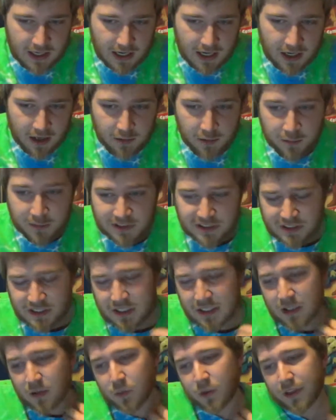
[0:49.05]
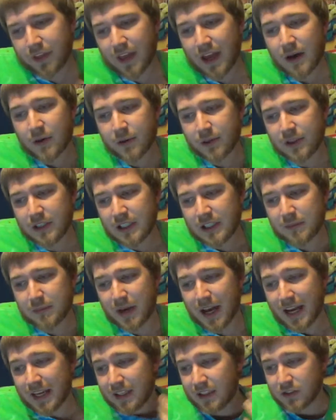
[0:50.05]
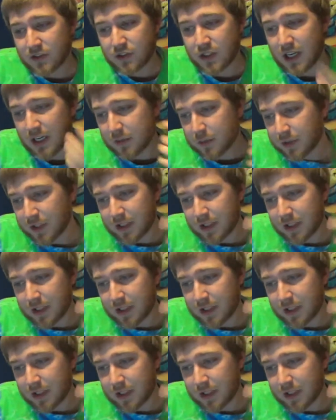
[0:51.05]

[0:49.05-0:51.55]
And I'm going to be singing it without the backing track,